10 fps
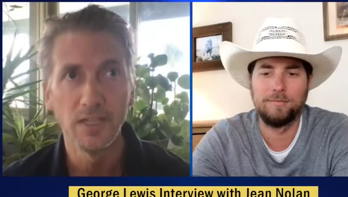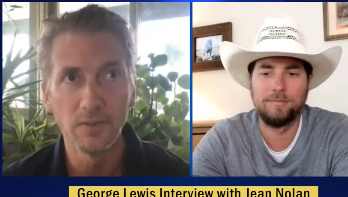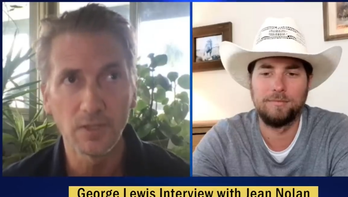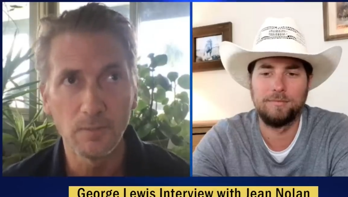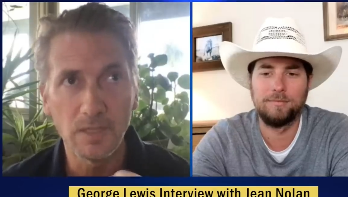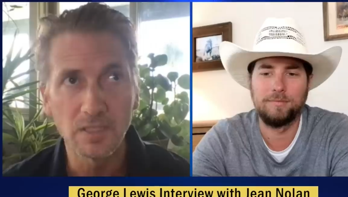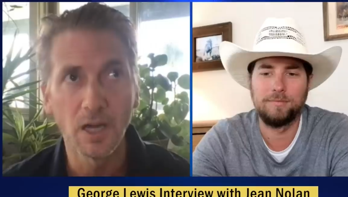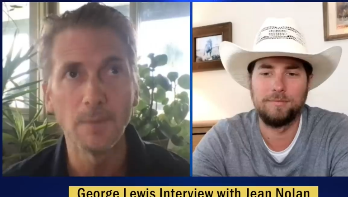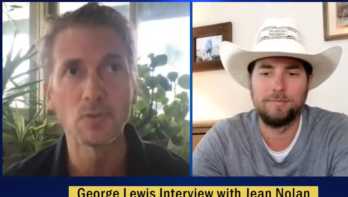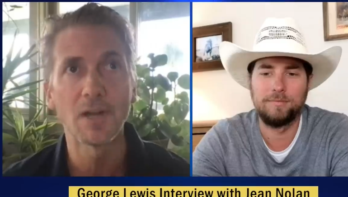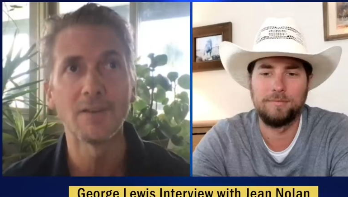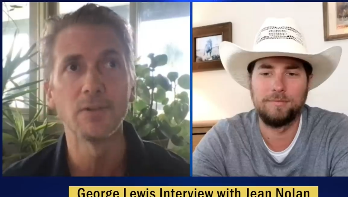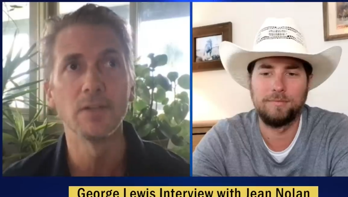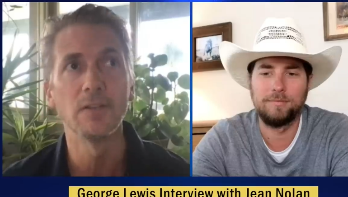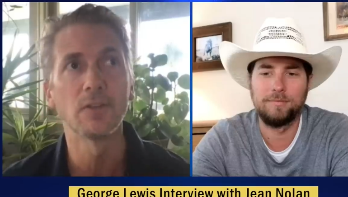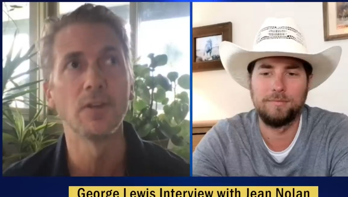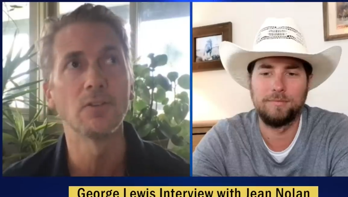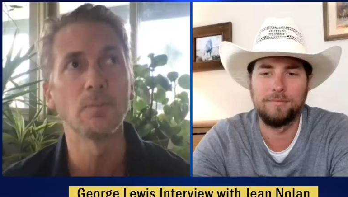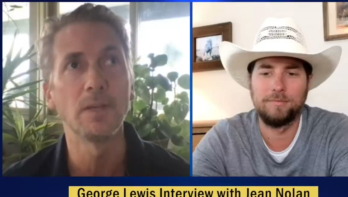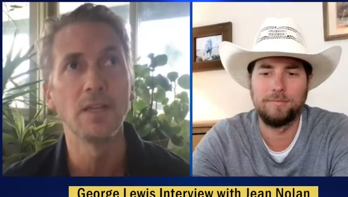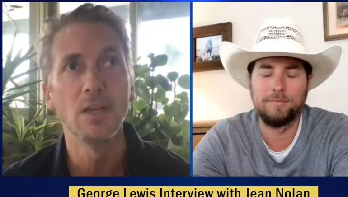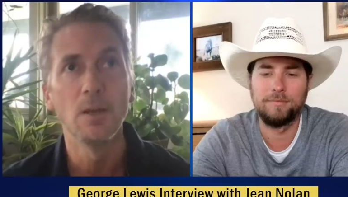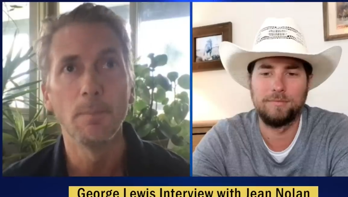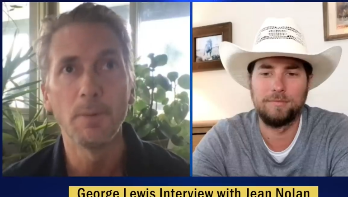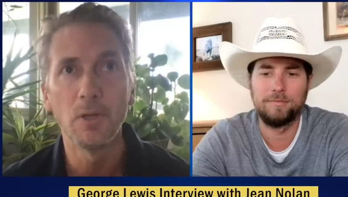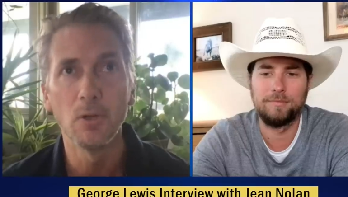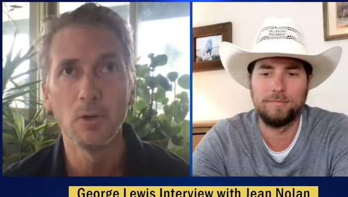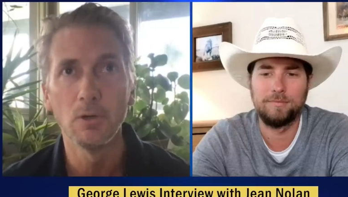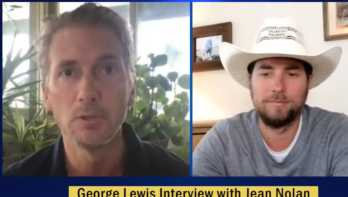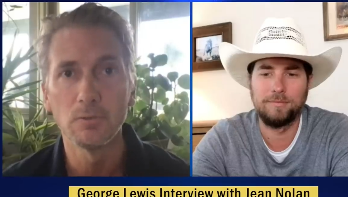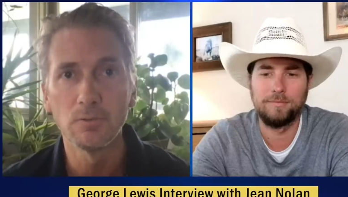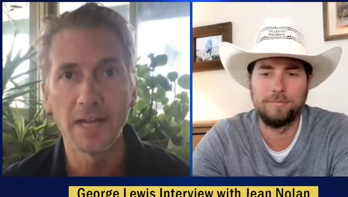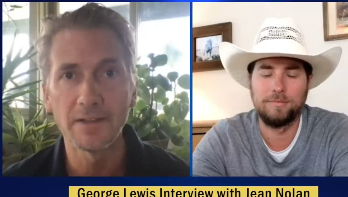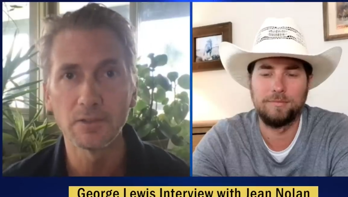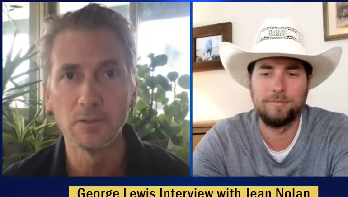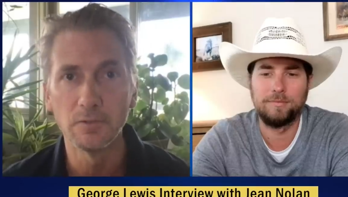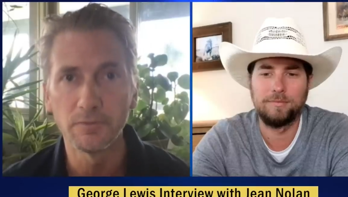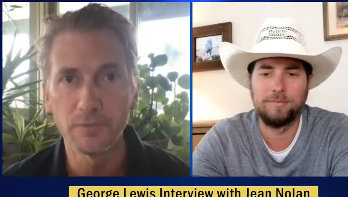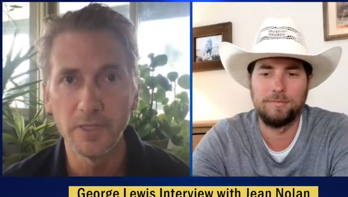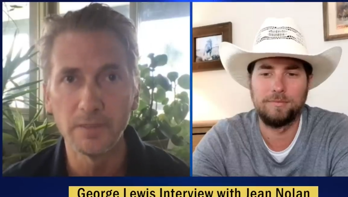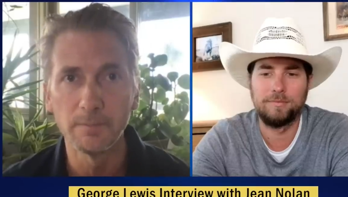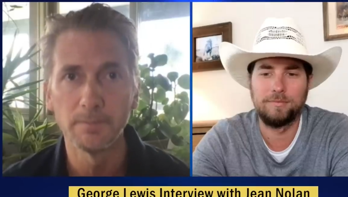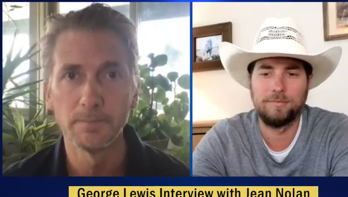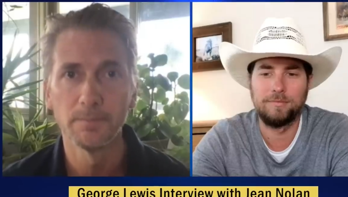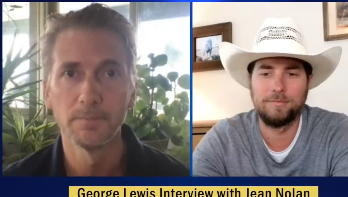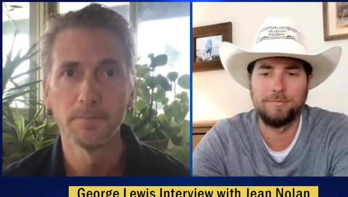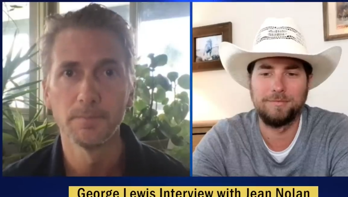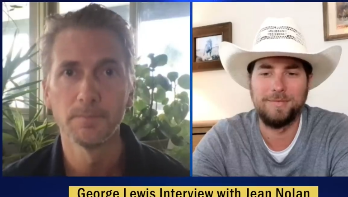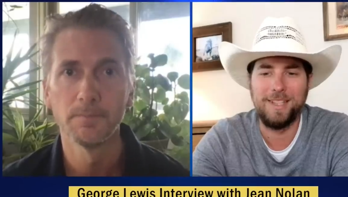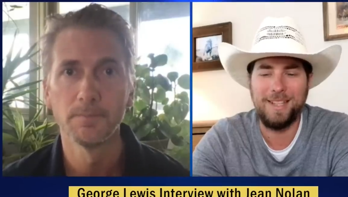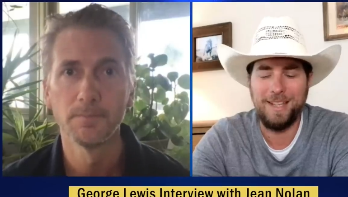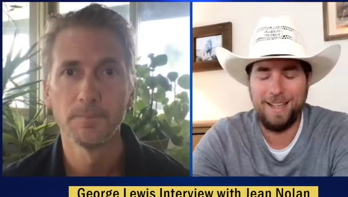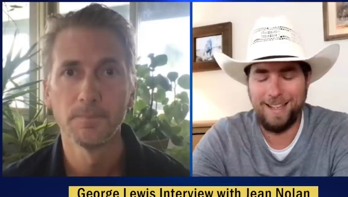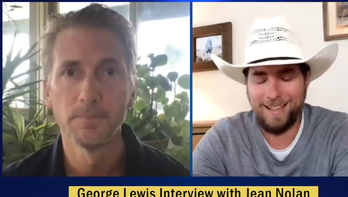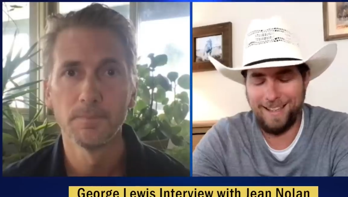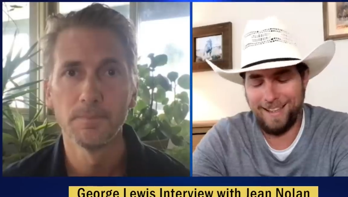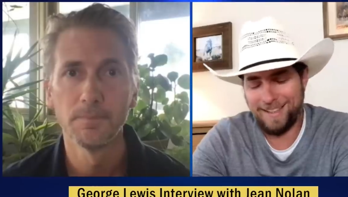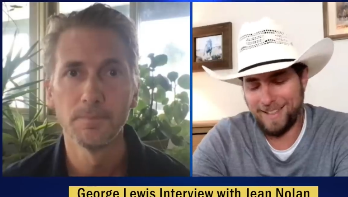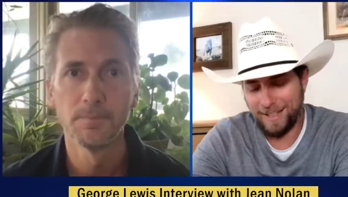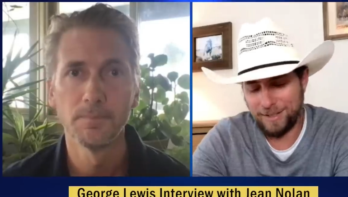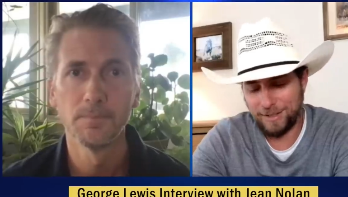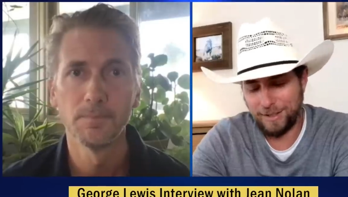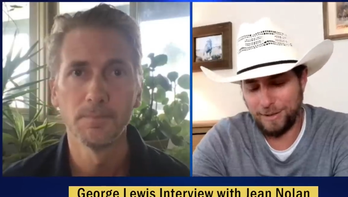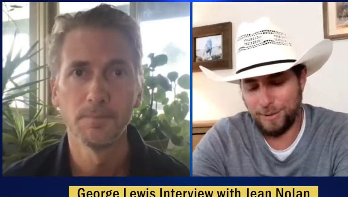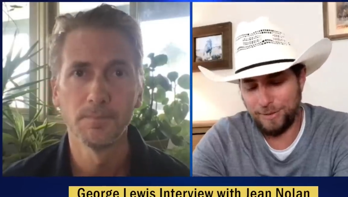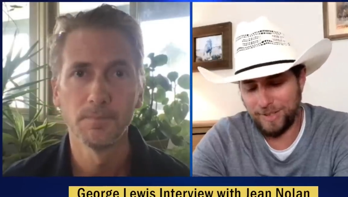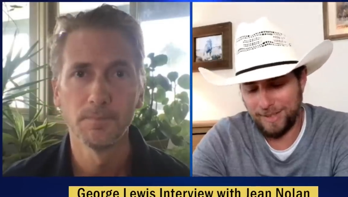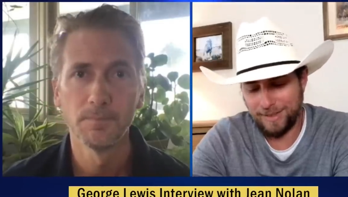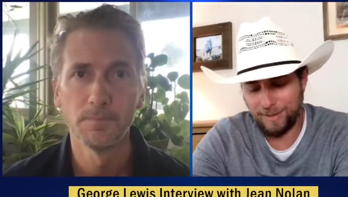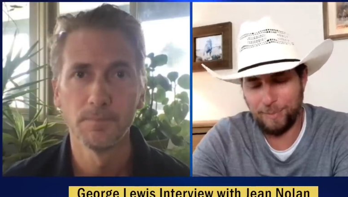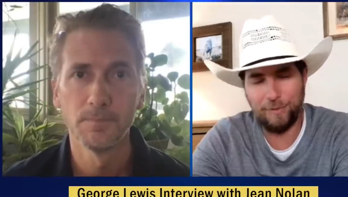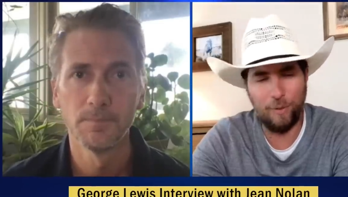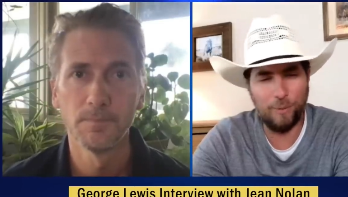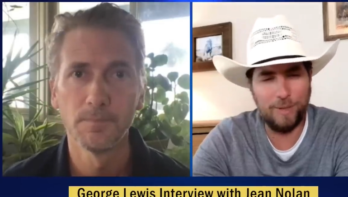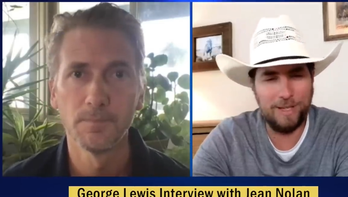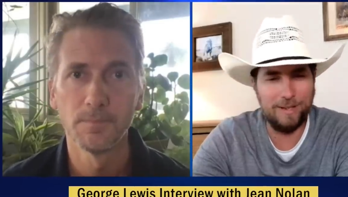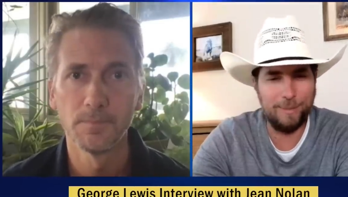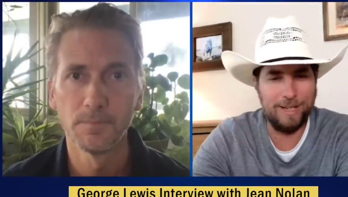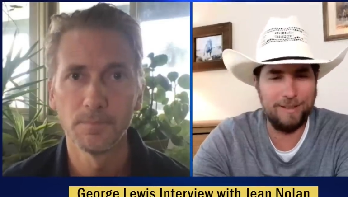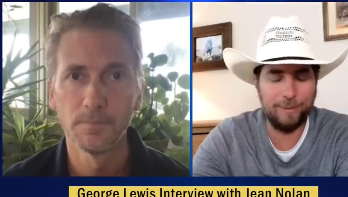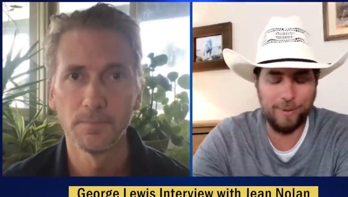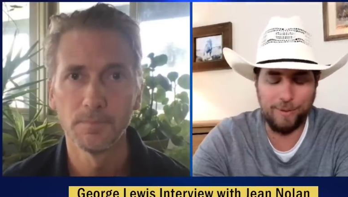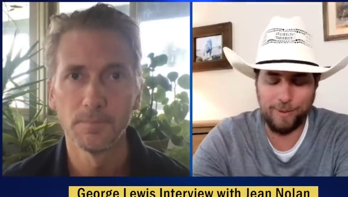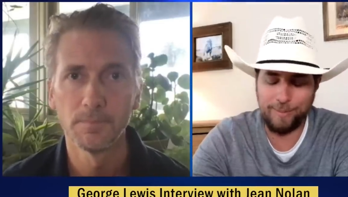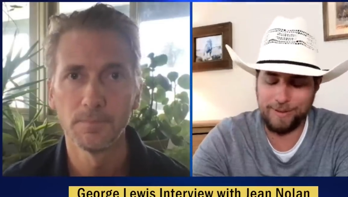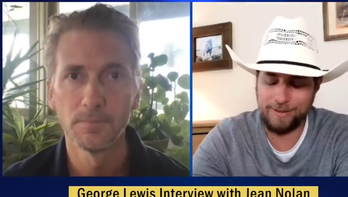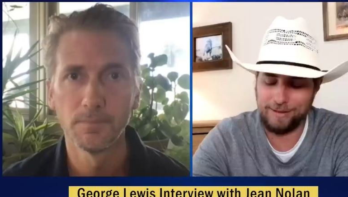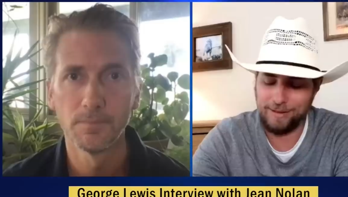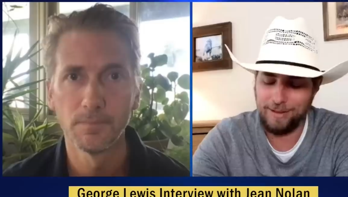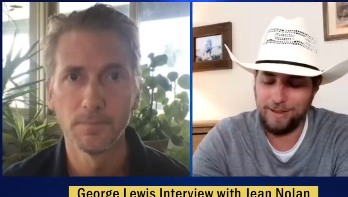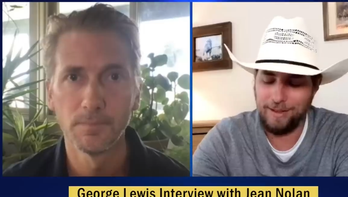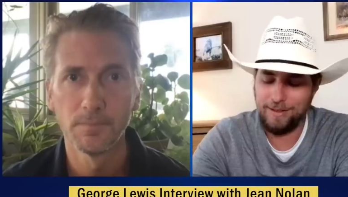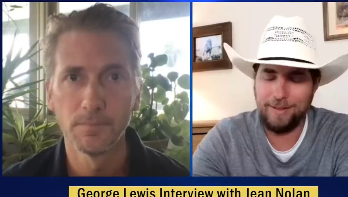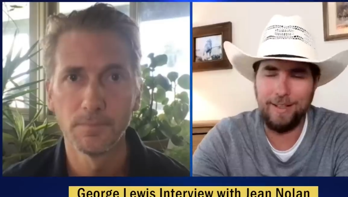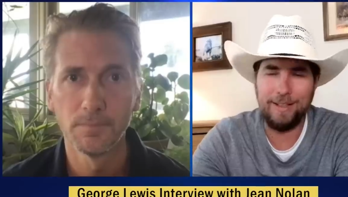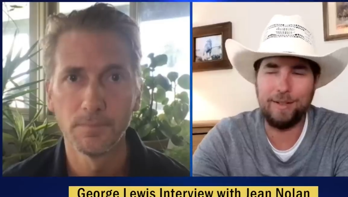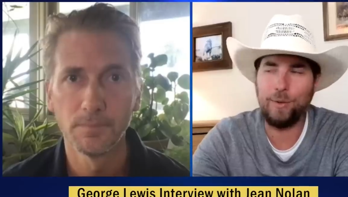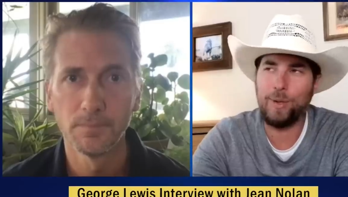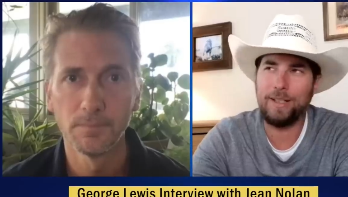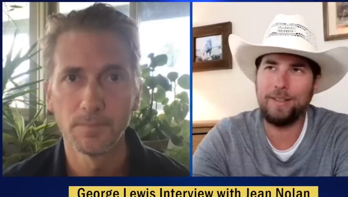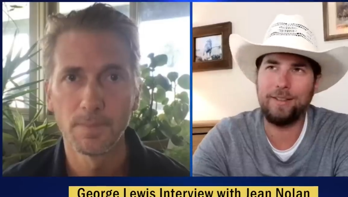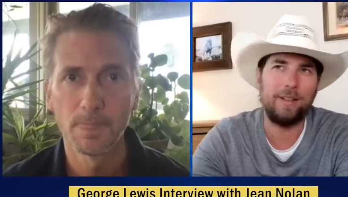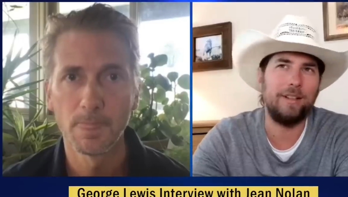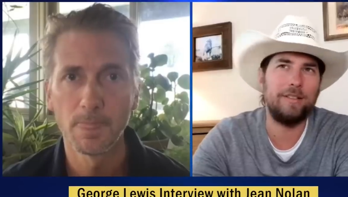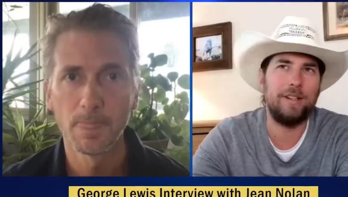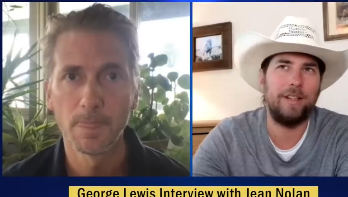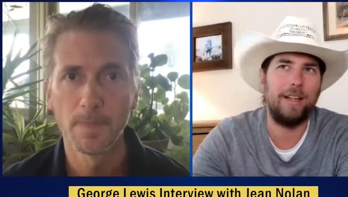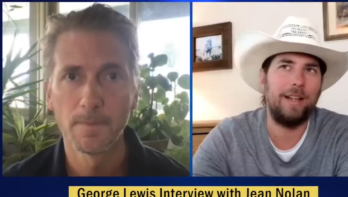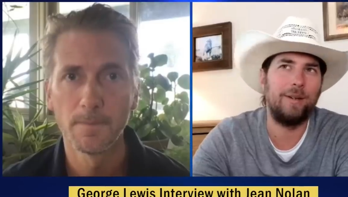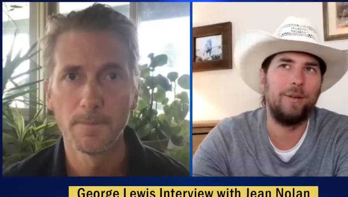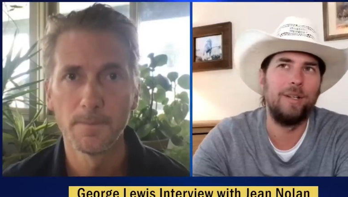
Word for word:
Speaker 1: It's going to be time travel. It's going to be pure radical freedom.
Speaker 2: It's actually, you said this before we, we hit the record button, you said it's quite astonishing how